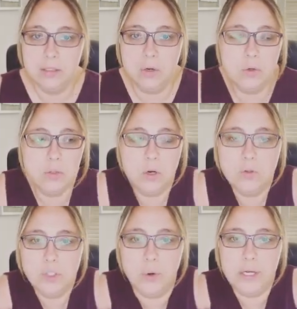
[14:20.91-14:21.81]
Don't
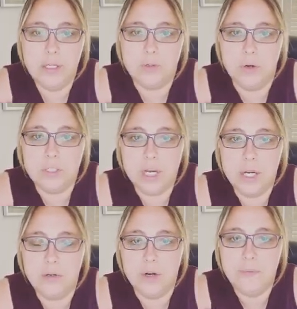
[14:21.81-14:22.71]
go joining
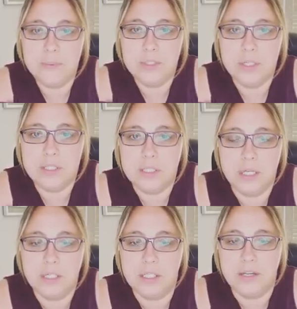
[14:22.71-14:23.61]
crochet groups just
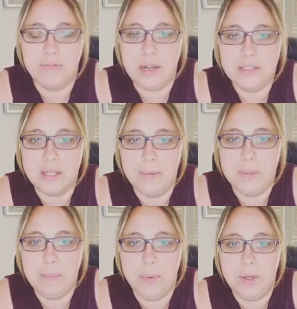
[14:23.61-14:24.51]
to click friends on
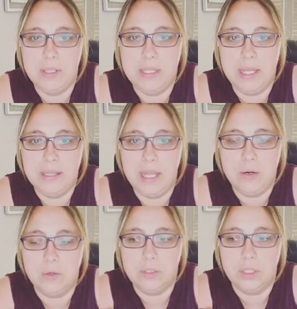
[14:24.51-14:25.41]
people and then they
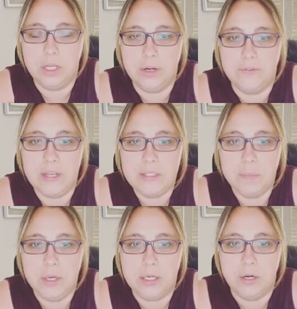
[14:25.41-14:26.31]
go to look at your
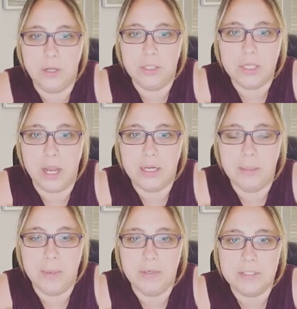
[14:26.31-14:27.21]
Facebook and all you're
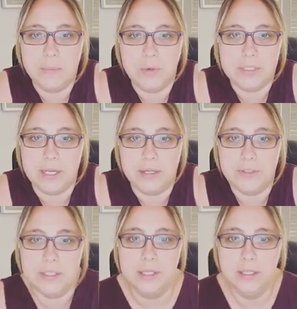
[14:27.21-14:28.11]
talking about is
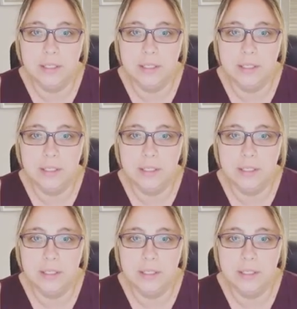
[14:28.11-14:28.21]
motorcycles.